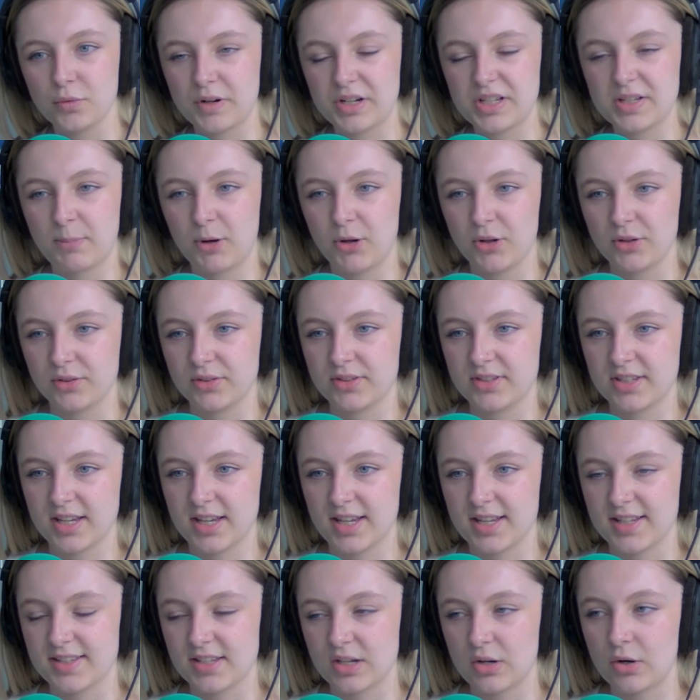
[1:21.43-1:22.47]

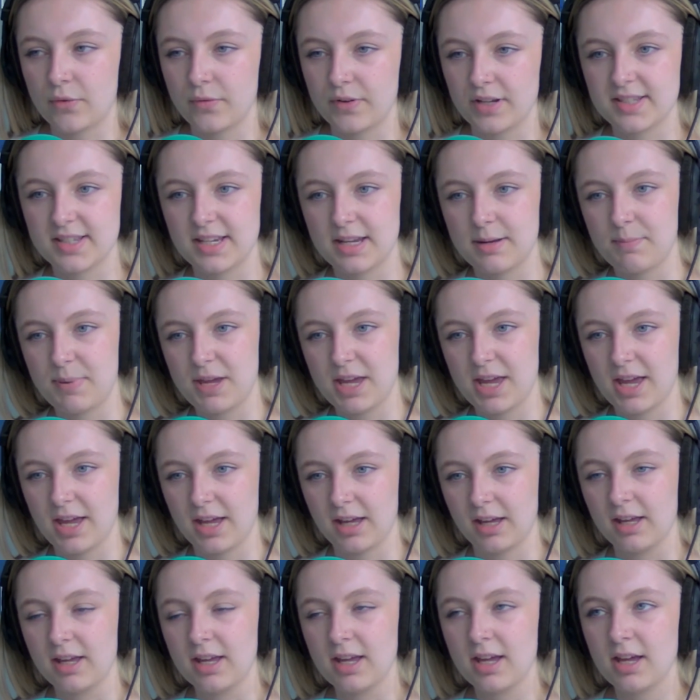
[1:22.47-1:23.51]
responses and
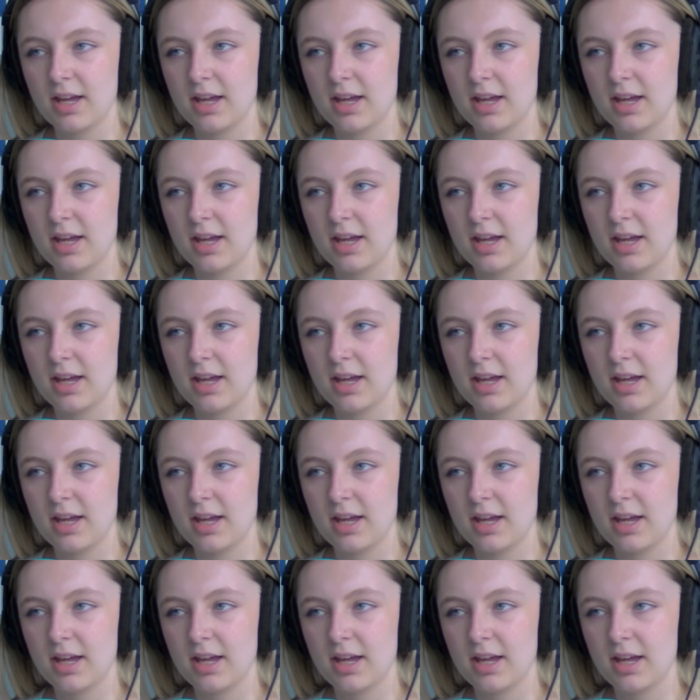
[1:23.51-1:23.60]
obviously